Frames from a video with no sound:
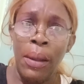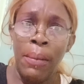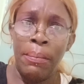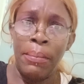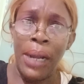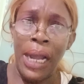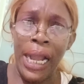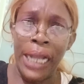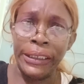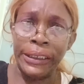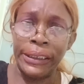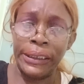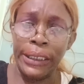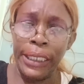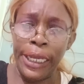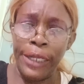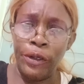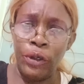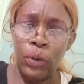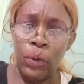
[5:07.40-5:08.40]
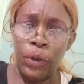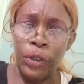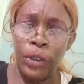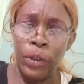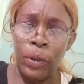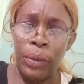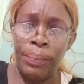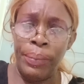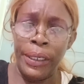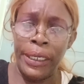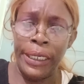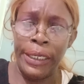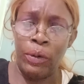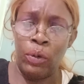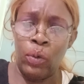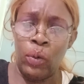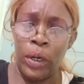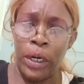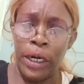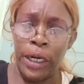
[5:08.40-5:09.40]
Marcia, do you
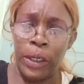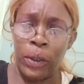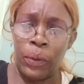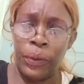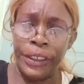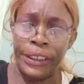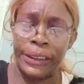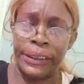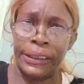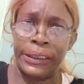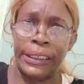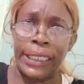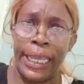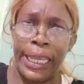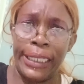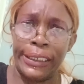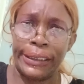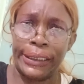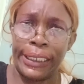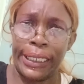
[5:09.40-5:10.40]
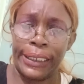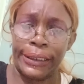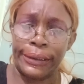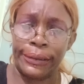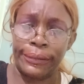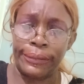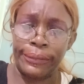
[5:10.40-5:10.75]
believe work with Satan?